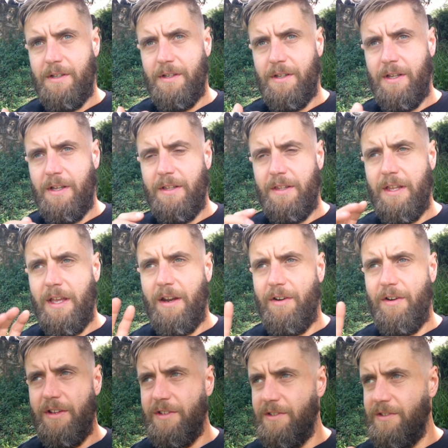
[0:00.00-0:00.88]
and
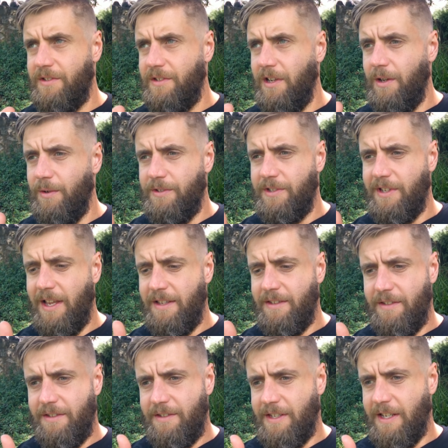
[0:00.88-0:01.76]
there is no
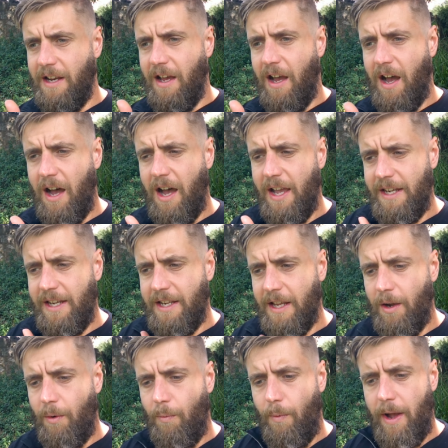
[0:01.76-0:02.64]
sense in
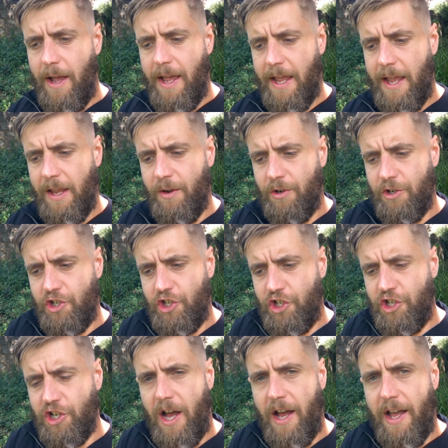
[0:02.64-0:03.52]
hiding away or
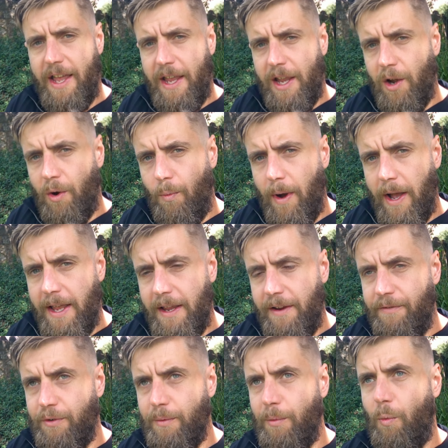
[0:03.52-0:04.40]
shying away
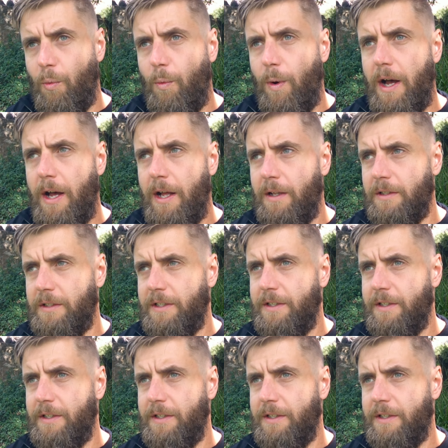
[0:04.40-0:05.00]
from the world.